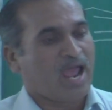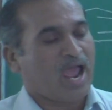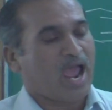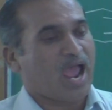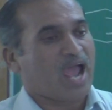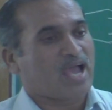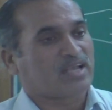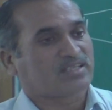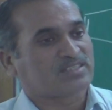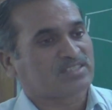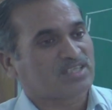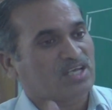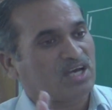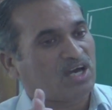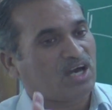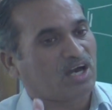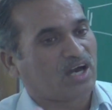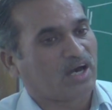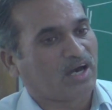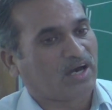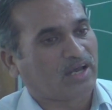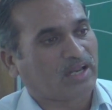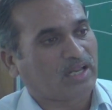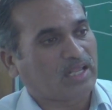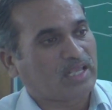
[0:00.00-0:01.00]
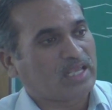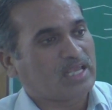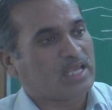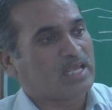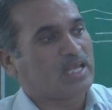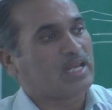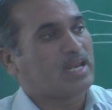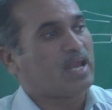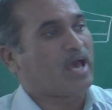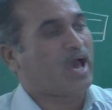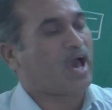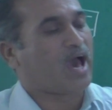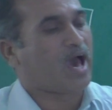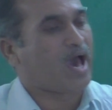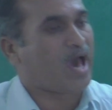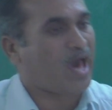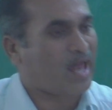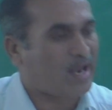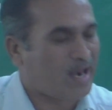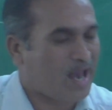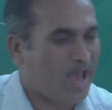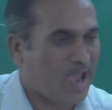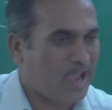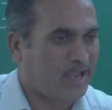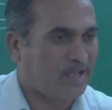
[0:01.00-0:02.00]
as a aryl
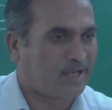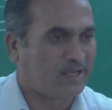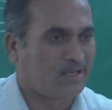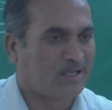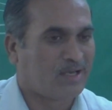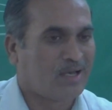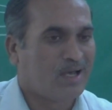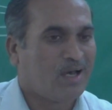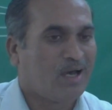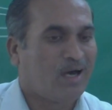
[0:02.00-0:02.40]
halide.